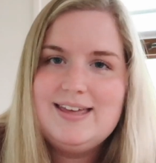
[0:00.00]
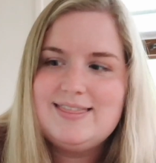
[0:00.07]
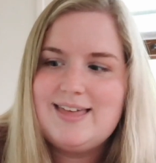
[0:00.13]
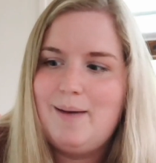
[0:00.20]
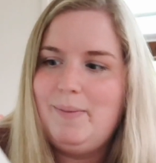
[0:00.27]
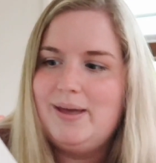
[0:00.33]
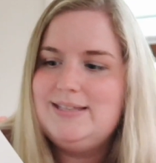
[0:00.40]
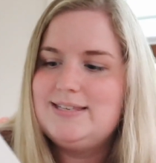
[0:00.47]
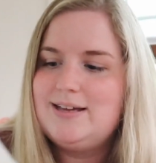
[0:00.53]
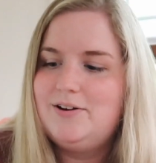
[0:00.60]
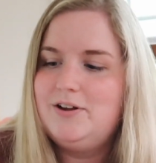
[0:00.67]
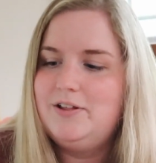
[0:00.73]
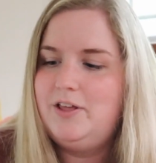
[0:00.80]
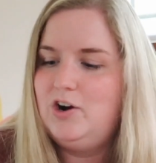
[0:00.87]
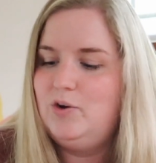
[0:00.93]
That might
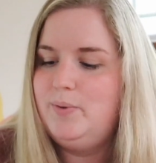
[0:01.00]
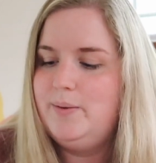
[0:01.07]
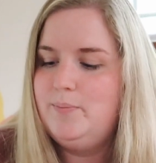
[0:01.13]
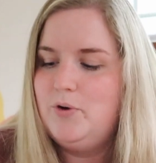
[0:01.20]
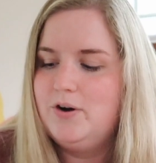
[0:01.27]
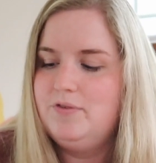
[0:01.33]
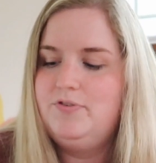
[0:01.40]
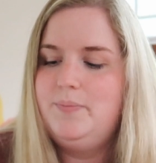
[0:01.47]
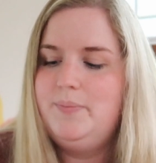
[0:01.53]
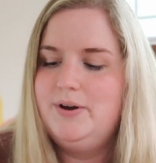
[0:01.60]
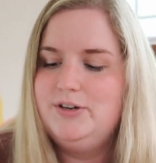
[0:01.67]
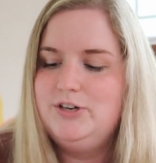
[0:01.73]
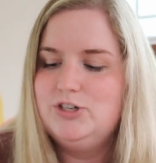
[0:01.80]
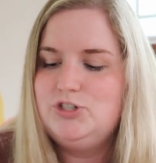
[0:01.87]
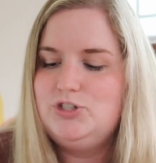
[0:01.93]
sound a little bit more
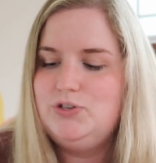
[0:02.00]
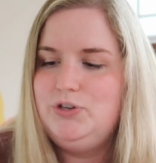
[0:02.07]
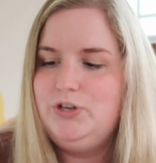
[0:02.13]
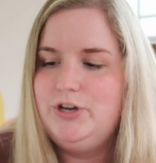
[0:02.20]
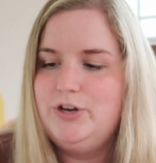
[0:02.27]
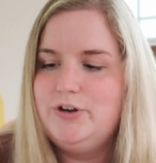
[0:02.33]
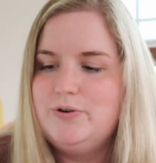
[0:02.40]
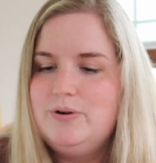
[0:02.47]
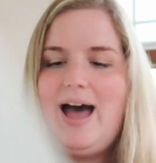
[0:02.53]
familiar to you.